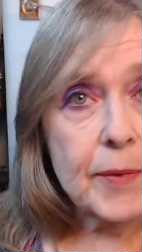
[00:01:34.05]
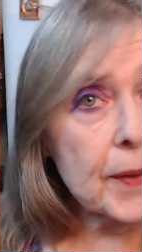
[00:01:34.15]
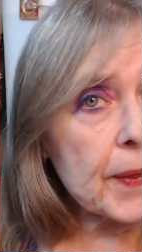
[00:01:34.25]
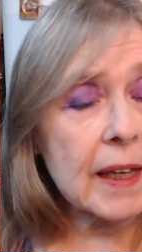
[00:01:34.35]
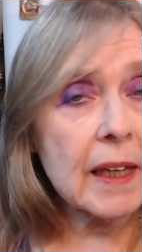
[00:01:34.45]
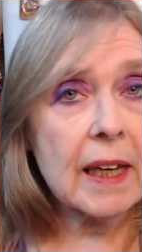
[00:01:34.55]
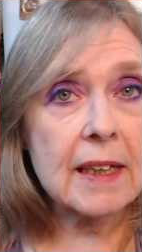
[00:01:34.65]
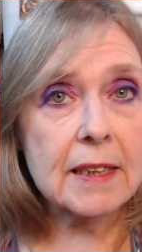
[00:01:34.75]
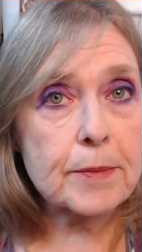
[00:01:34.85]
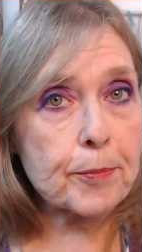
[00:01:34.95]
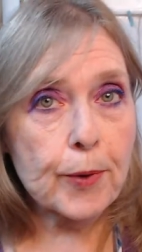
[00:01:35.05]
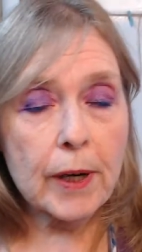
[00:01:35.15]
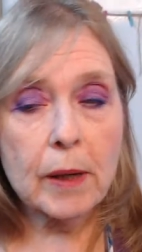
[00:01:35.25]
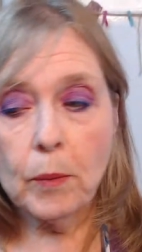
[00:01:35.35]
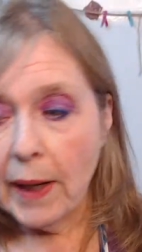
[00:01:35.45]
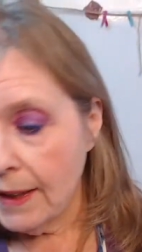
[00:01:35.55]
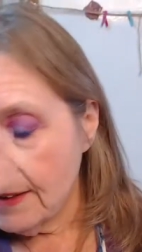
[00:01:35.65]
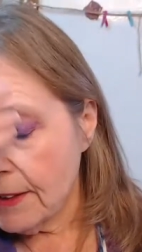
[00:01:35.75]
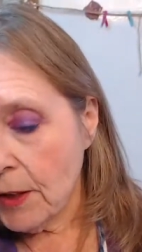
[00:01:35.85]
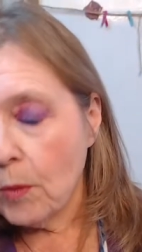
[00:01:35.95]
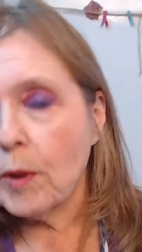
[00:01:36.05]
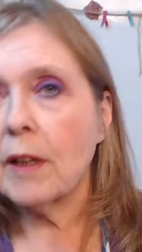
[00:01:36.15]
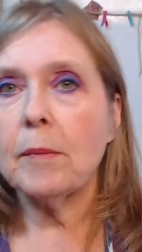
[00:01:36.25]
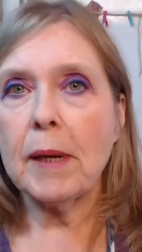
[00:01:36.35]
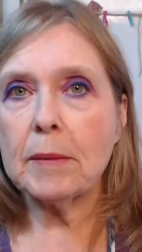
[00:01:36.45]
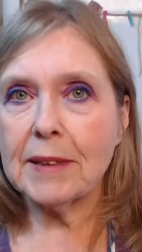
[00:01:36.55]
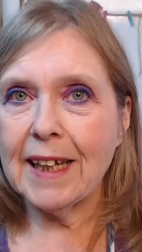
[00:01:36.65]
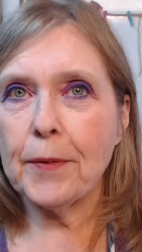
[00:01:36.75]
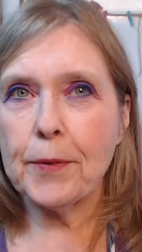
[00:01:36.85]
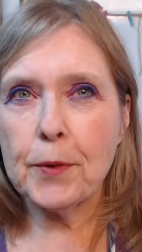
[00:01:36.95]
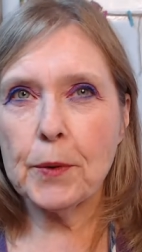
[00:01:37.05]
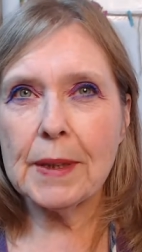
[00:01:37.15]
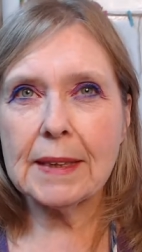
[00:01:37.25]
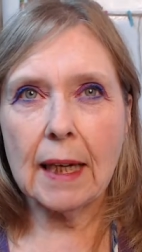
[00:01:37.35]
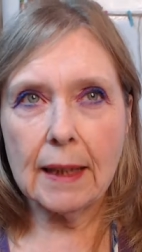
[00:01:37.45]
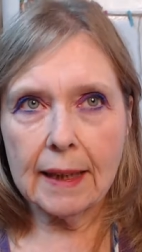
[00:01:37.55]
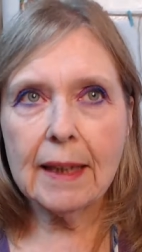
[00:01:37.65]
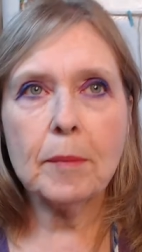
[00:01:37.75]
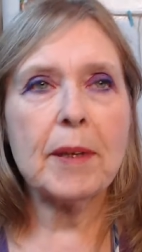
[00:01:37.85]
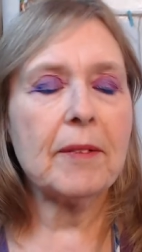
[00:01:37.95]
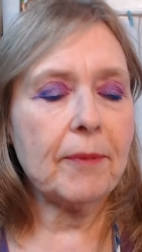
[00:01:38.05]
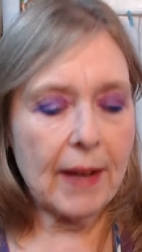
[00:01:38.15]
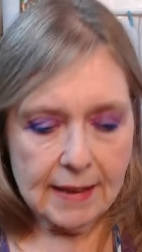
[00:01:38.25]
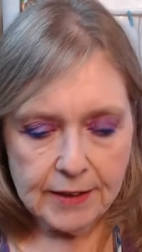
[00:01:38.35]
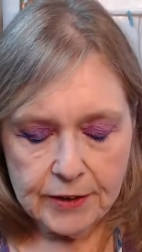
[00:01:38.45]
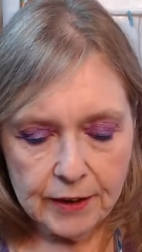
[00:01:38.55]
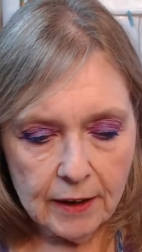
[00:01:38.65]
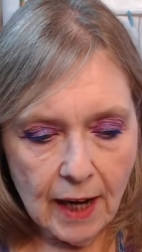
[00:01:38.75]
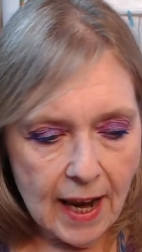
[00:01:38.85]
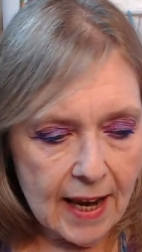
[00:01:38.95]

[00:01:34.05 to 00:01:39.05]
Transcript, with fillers: Everything is pre-weighed, so we're going to be able to get through this a little bit faster,